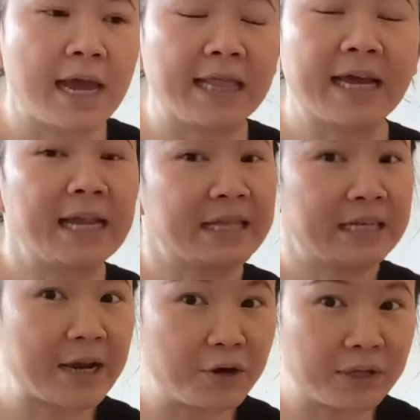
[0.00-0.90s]
and at
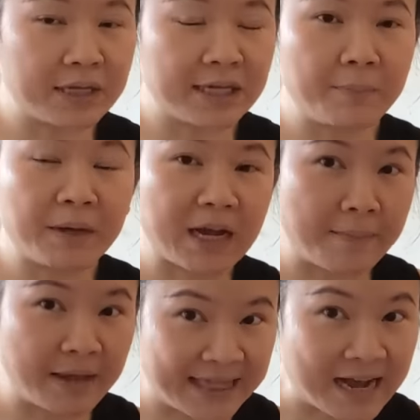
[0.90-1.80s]
the end of the year,
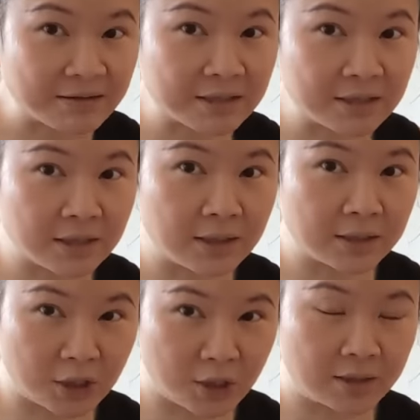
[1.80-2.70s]
become a thousand
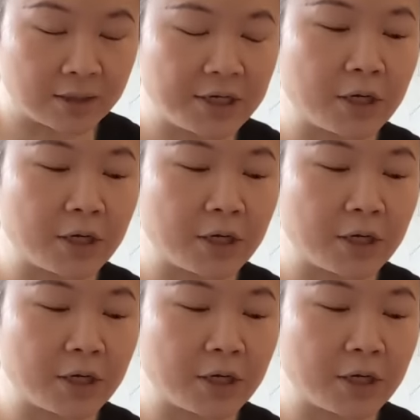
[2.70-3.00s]
dollar.